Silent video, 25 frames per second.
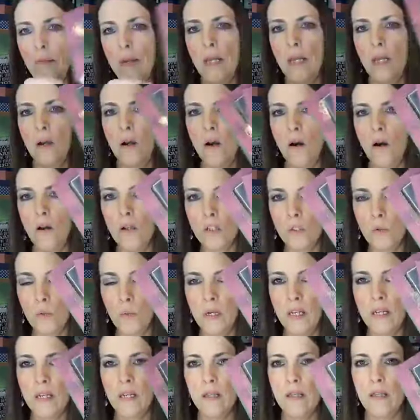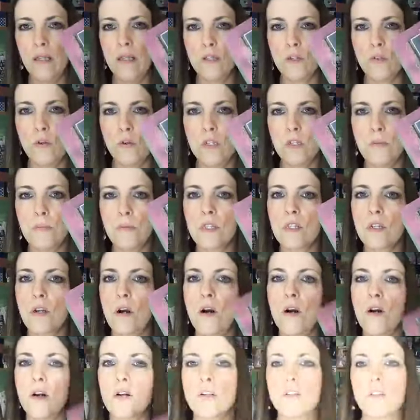make all 20 of these Christmas
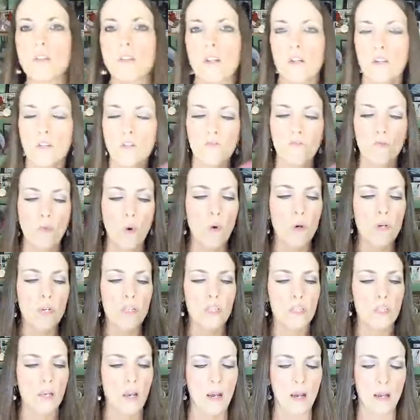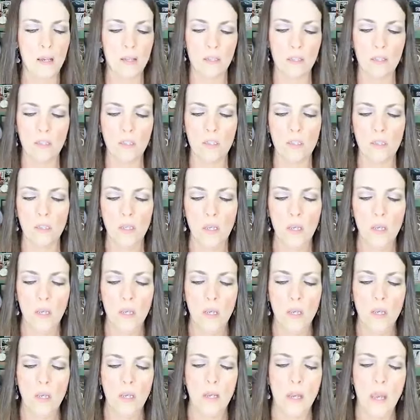cards. There's 4 designs.
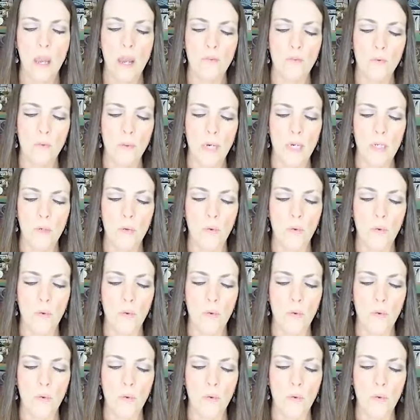Everybody